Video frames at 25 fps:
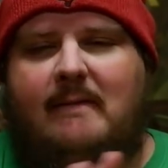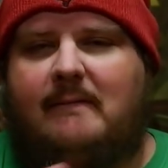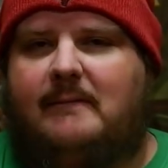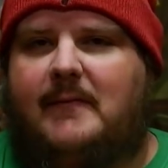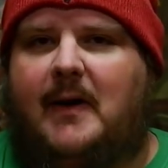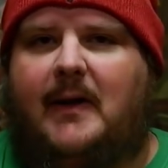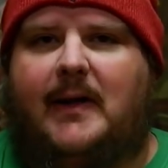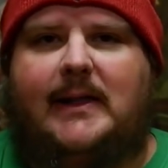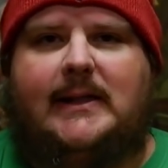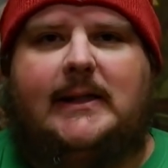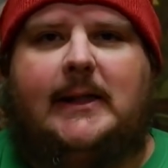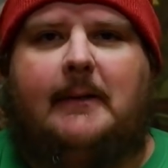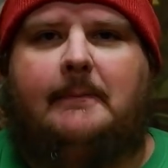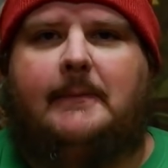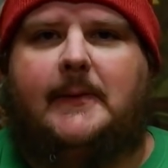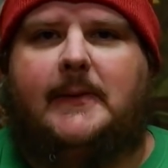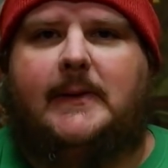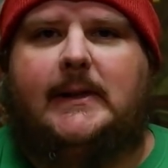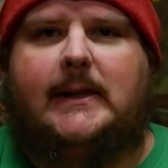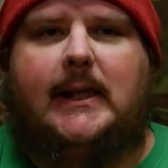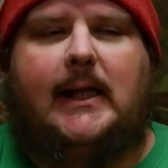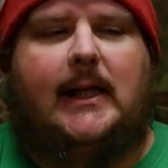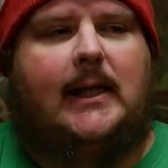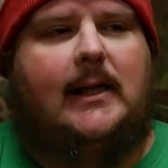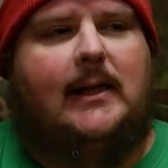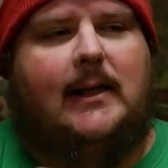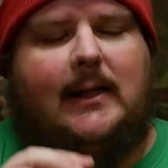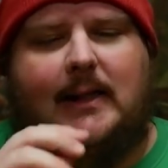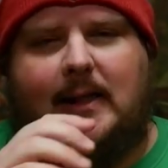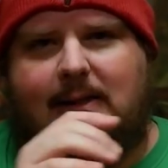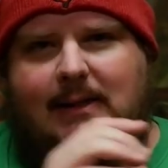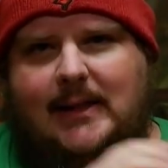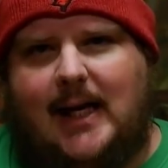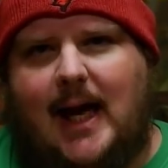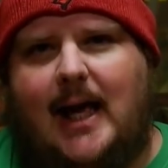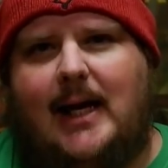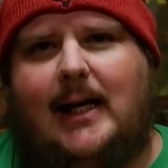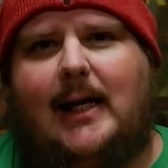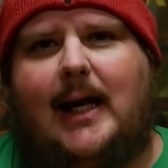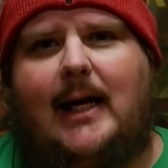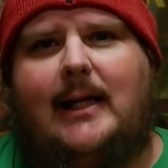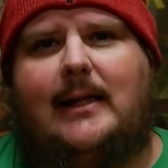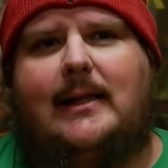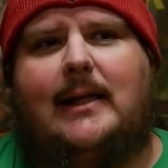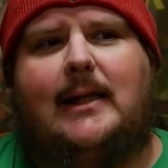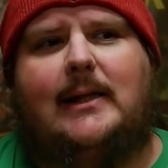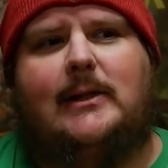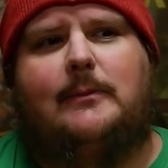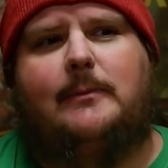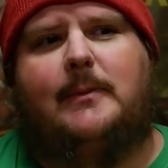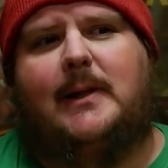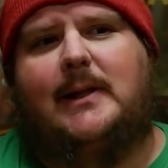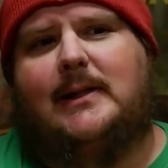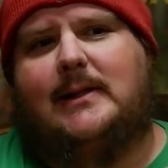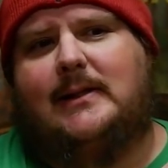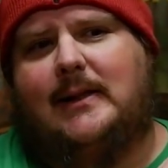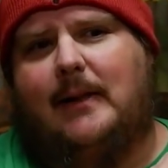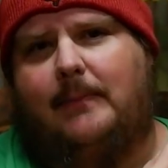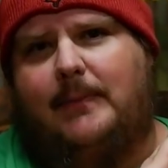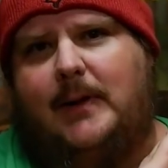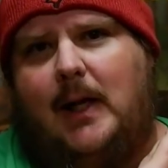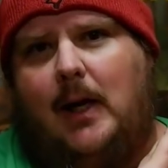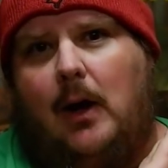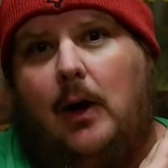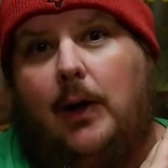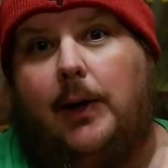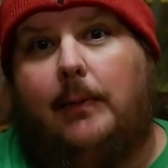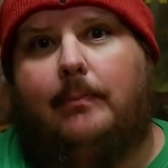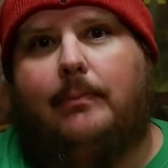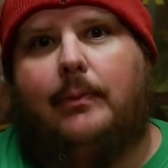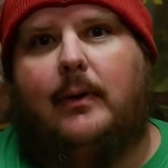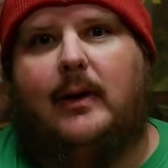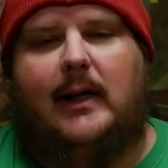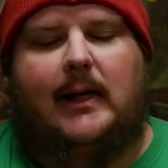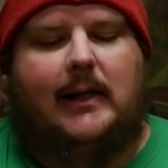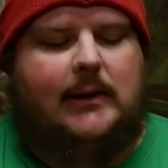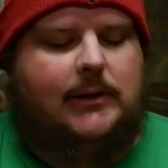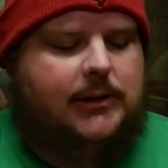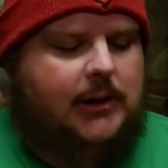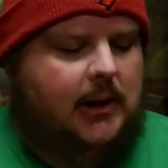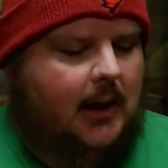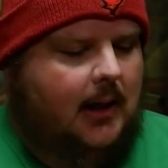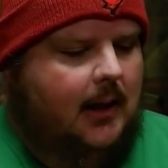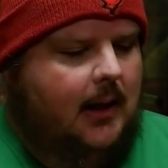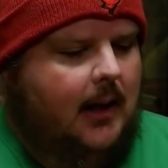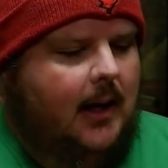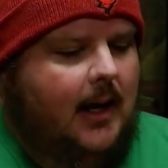Very simple scene, and that's kind of like this, but it's something on a bridge.